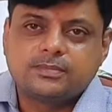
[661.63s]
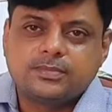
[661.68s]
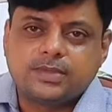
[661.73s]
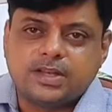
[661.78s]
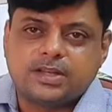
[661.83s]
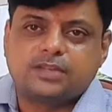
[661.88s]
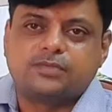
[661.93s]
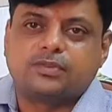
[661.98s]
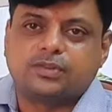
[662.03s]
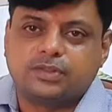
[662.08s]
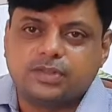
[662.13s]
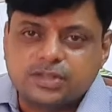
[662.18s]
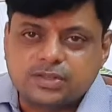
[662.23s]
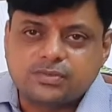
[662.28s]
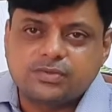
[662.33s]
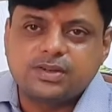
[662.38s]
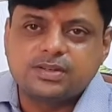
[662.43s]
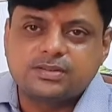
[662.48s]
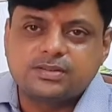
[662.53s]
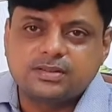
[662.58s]
It is for this
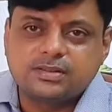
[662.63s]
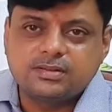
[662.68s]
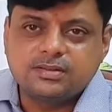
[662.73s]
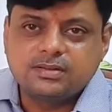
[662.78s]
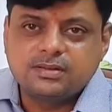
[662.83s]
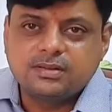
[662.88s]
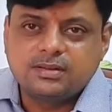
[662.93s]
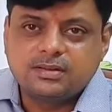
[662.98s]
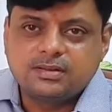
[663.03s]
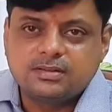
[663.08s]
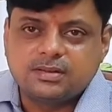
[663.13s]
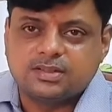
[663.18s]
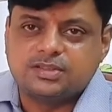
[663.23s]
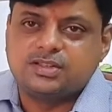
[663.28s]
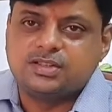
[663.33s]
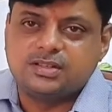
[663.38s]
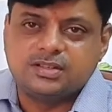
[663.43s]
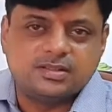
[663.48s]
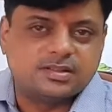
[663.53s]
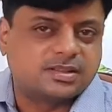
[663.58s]
reason the
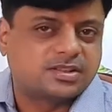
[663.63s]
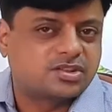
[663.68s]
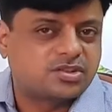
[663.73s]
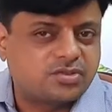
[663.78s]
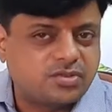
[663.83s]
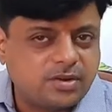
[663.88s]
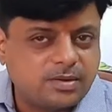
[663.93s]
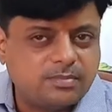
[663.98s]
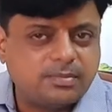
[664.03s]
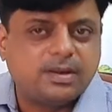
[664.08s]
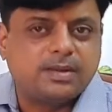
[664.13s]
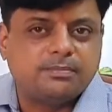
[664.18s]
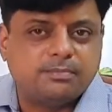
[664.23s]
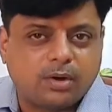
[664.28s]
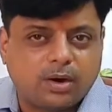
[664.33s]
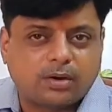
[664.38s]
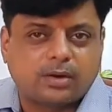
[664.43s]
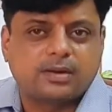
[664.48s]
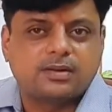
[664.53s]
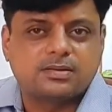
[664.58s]
GD is extremely
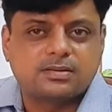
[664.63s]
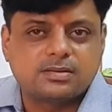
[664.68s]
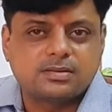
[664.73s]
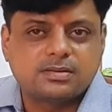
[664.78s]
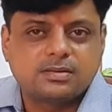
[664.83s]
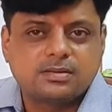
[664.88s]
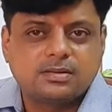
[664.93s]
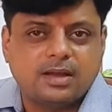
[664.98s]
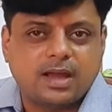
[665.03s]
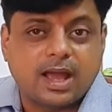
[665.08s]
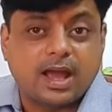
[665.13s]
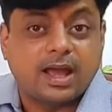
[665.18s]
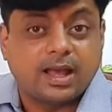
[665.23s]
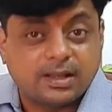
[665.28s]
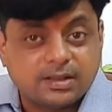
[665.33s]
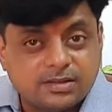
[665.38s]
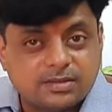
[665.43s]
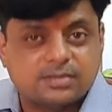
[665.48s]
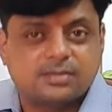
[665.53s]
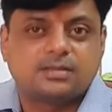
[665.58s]
important.
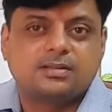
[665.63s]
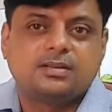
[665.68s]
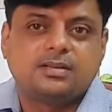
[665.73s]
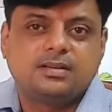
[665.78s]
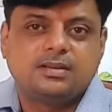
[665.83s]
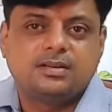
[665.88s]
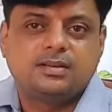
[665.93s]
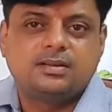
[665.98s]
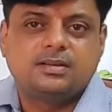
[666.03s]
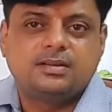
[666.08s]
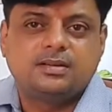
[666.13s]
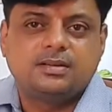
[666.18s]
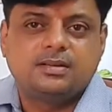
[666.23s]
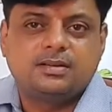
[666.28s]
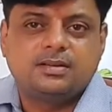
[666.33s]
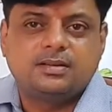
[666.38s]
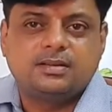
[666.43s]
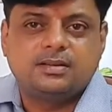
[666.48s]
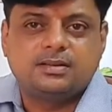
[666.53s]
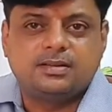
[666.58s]
And
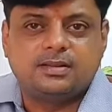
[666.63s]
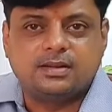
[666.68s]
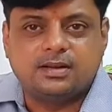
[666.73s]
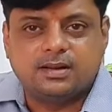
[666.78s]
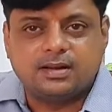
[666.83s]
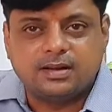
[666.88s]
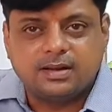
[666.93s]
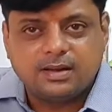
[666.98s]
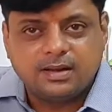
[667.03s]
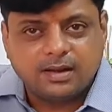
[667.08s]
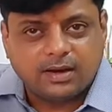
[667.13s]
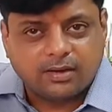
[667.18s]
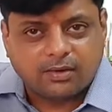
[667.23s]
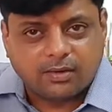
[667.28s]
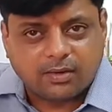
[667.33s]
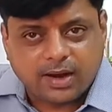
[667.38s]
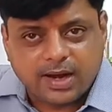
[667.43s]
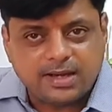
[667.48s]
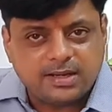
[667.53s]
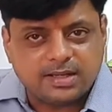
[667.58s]
the
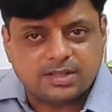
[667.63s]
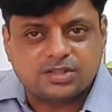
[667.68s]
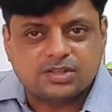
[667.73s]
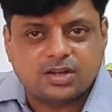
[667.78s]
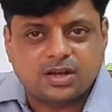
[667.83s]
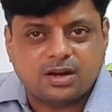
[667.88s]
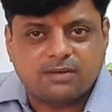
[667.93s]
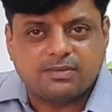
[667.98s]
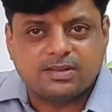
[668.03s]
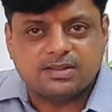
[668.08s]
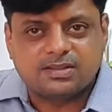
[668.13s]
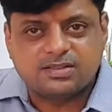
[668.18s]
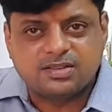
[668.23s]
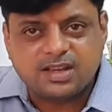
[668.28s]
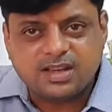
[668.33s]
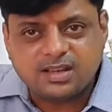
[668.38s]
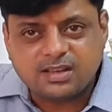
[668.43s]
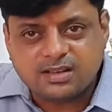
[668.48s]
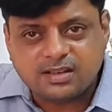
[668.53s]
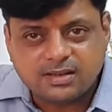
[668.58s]
right HR will
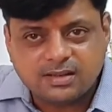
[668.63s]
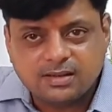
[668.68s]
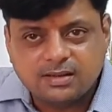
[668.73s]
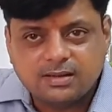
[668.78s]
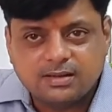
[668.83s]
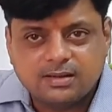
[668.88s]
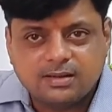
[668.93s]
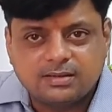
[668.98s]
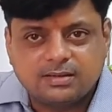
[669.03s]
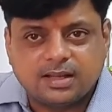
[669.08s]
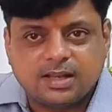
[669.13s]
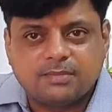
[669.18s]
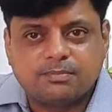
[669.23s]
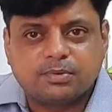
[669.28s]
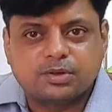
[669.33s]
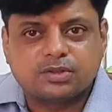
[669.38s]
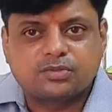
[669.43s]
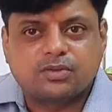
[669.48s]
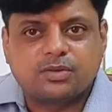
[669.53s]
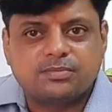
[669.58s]
take the
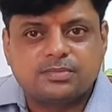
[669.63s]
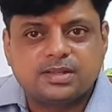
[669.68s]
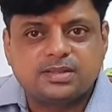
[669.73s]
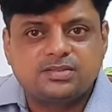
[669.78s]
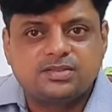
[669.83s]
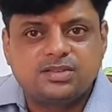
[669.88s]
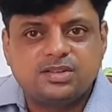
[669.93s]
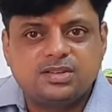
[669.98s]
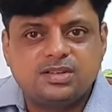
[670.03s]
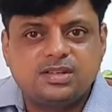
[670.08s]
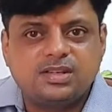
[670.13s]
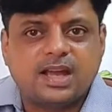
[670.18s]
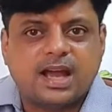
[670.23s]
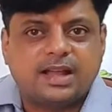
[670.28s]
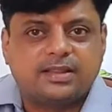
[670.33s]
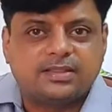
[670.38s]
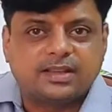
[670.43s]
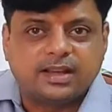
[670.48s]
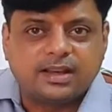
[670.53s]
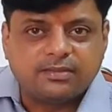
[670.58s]
input from this GD and
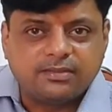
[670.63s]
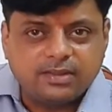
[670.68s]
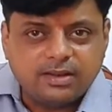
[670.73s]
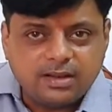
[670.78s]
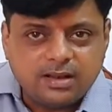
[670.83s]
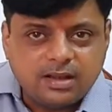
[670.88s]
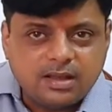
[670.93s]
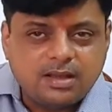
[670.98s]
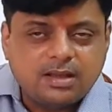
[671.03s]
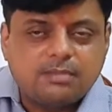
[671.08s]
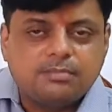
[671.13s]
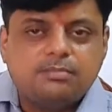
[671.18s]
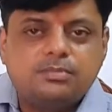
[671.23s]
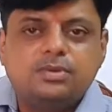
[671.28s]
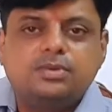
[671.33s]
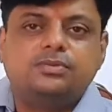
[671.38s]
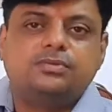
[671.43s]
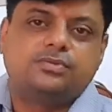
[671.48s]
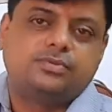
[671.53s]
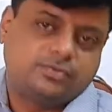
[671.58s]
then it will
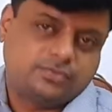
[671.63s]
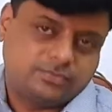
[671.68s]
move